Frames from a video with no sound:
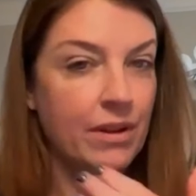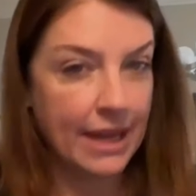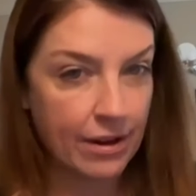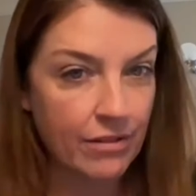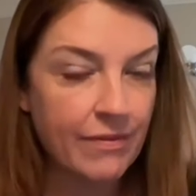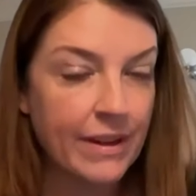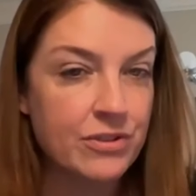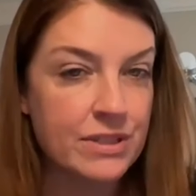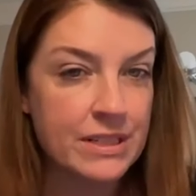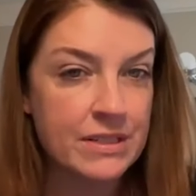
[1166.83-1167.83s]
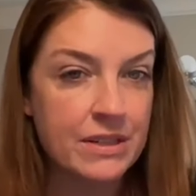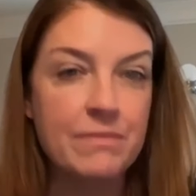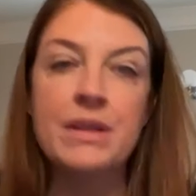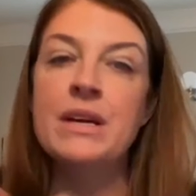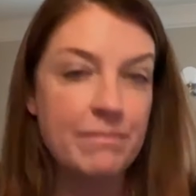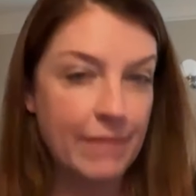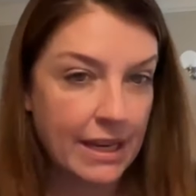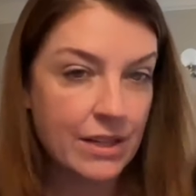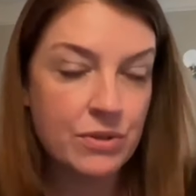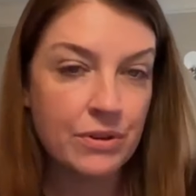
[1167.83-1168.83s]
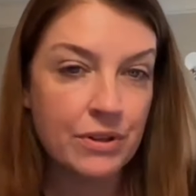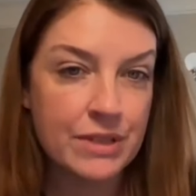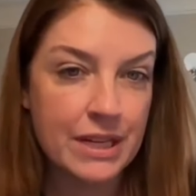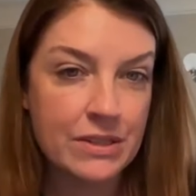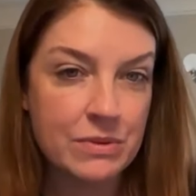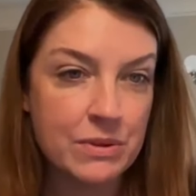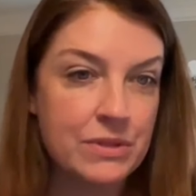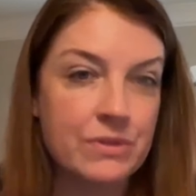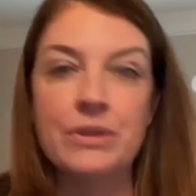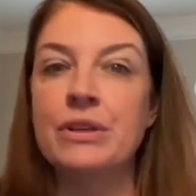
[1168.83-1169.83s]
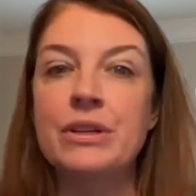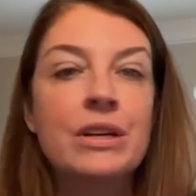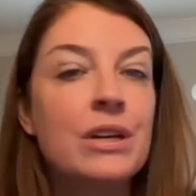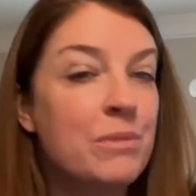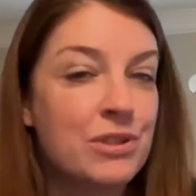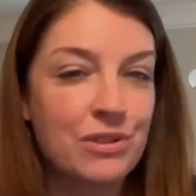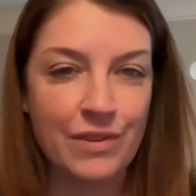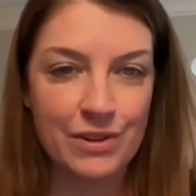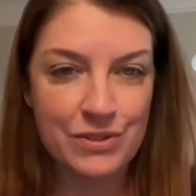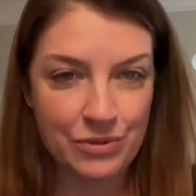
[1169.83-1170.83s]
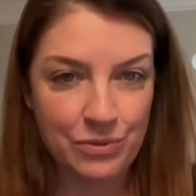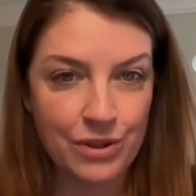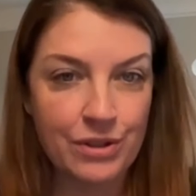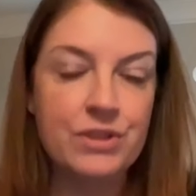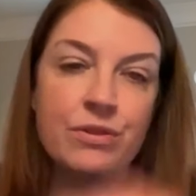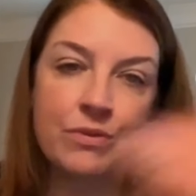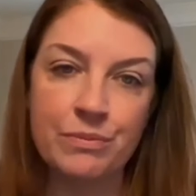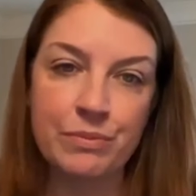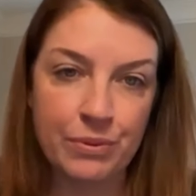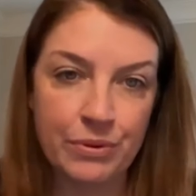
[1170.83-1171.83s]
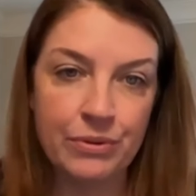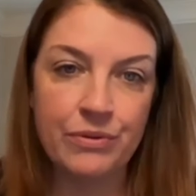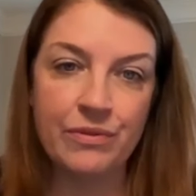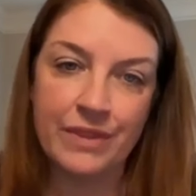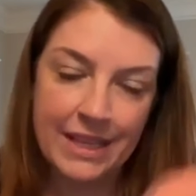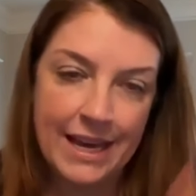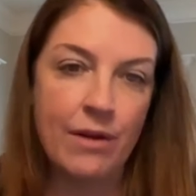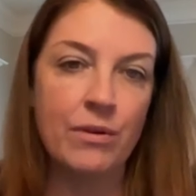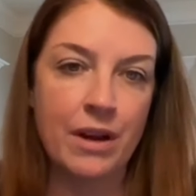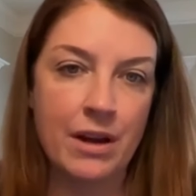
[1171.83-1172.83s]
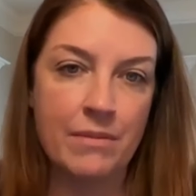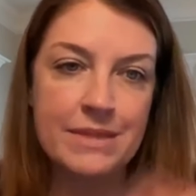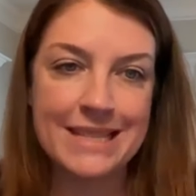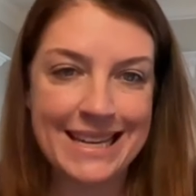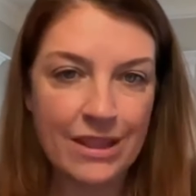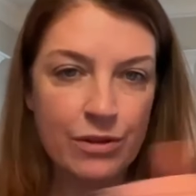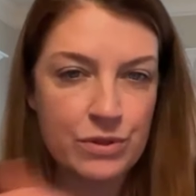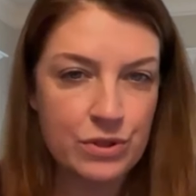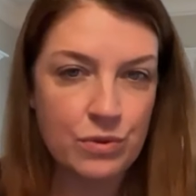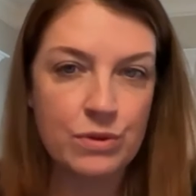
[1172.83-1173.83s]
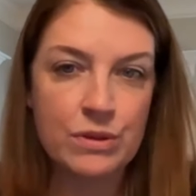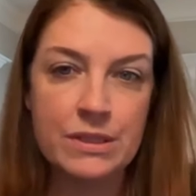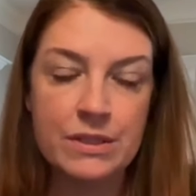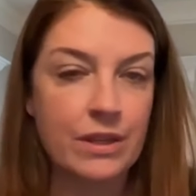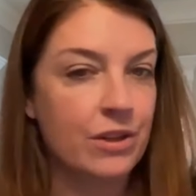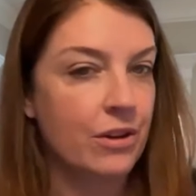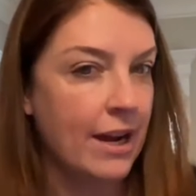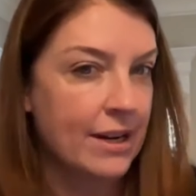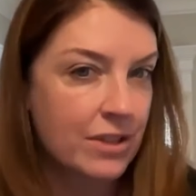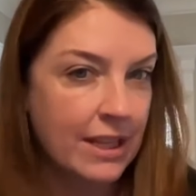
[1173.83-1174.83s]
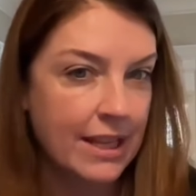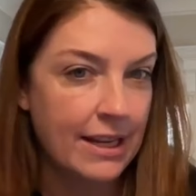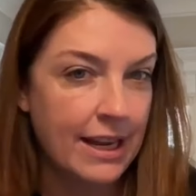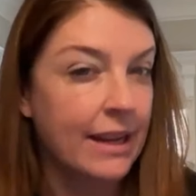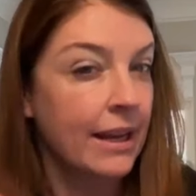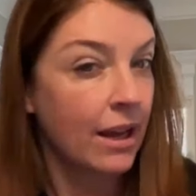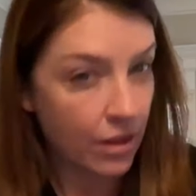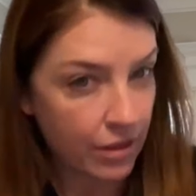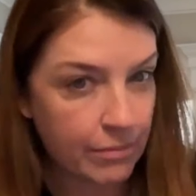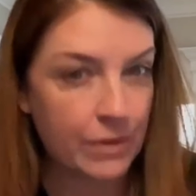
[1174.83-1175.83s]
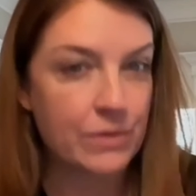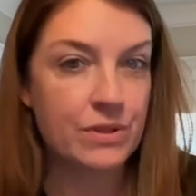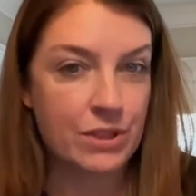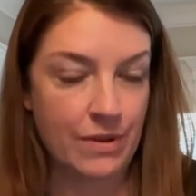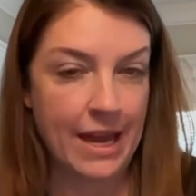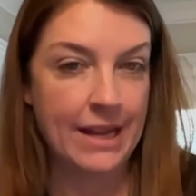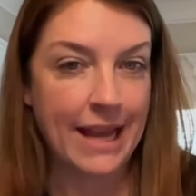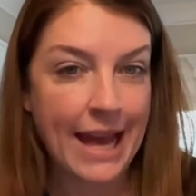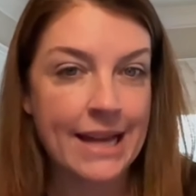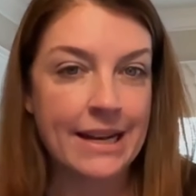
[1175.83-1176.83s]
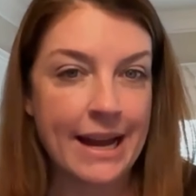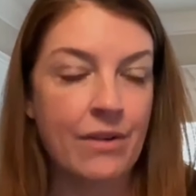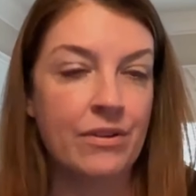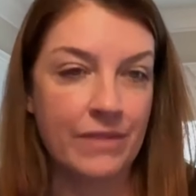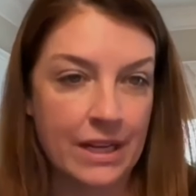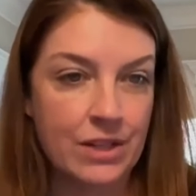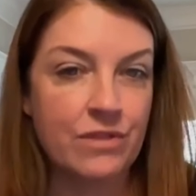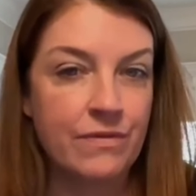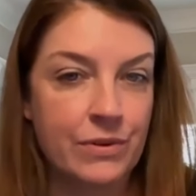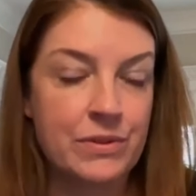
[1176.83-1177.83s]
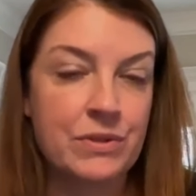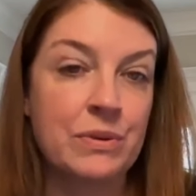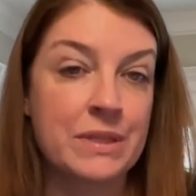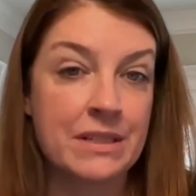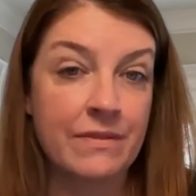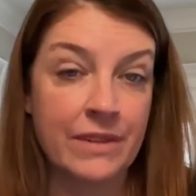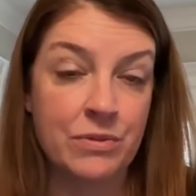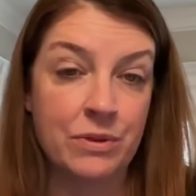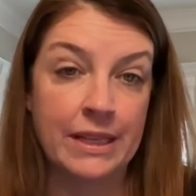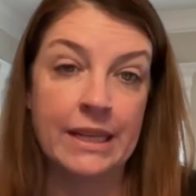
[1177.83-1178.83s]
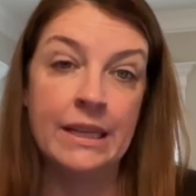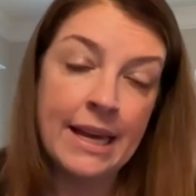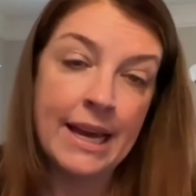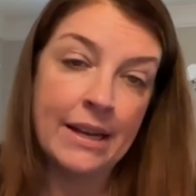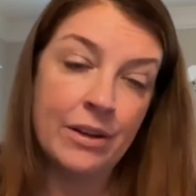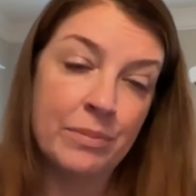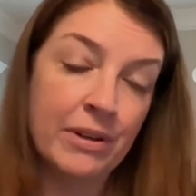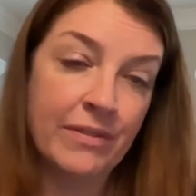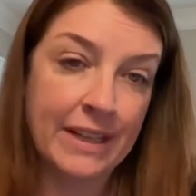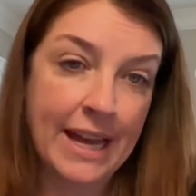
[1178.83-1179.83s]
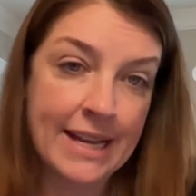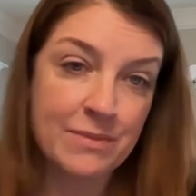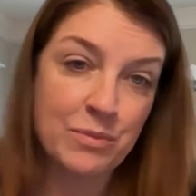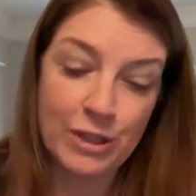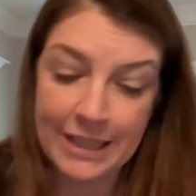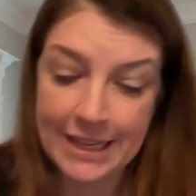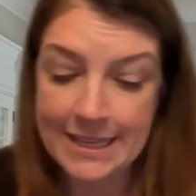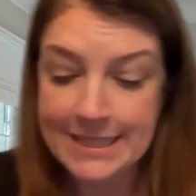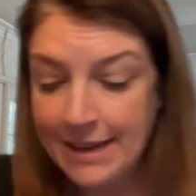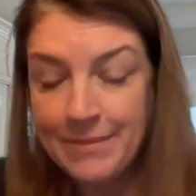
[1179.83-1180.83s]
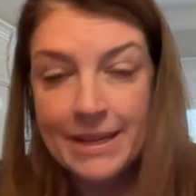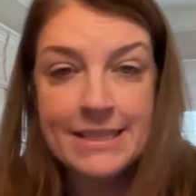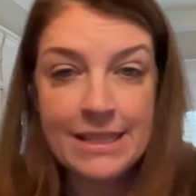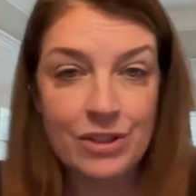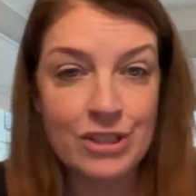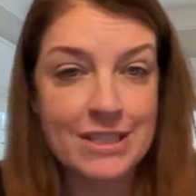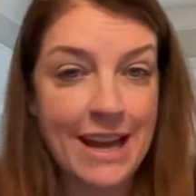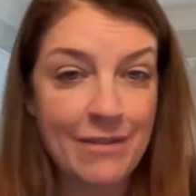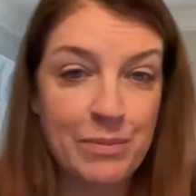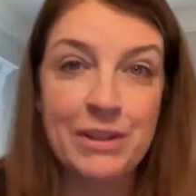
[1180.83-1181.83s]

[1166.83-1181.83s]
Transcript: care and fed your system, making sure your data sources are good, but you've also worked to improve the outcomes in those tools so that you're actually then getting the most you can get out of each of those tools individually. And in a perfect CAASM world, I guess that means that you just have a